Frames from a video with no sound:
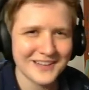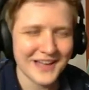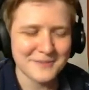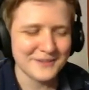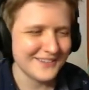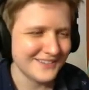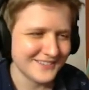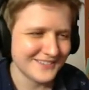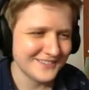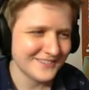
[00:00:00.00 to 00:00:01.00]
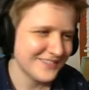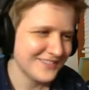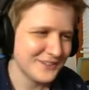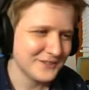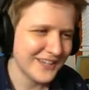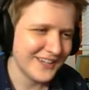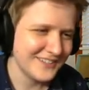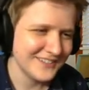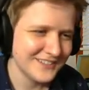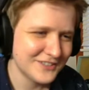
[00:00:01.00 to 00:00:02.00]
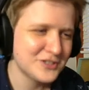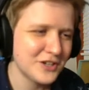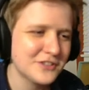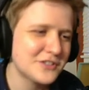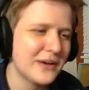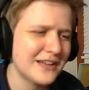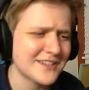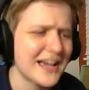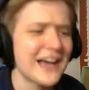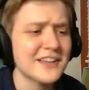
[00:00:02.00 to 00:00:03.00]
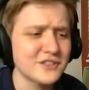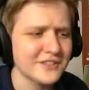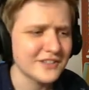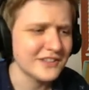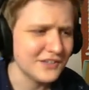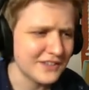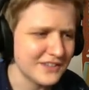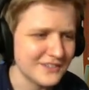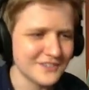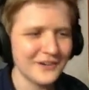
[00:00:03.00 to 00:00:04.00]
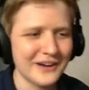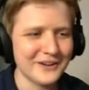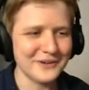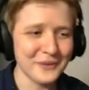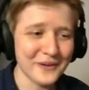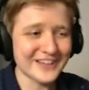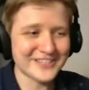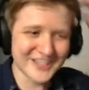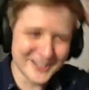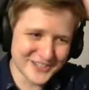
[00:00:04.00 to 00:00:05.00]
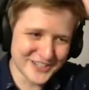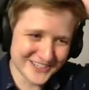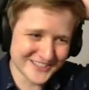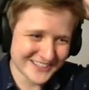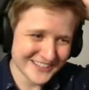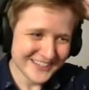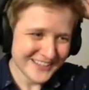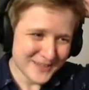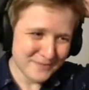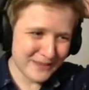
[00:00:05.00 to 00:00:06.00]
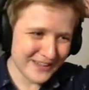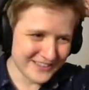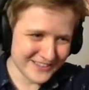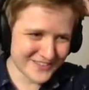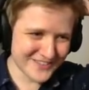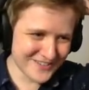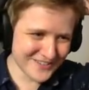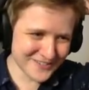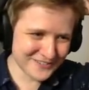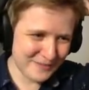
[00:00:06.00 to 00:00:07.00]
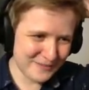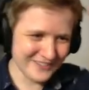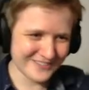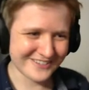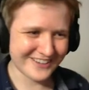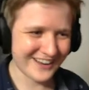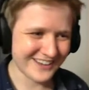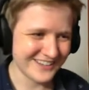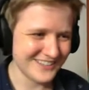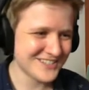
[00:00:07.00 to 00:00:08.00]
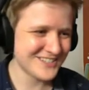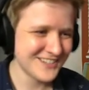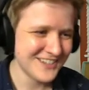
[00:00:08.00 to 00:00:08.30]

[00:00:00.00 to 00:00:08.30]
I mean, okay. She also has a castle to live in, so I don't know why she just made this creepy little cottage.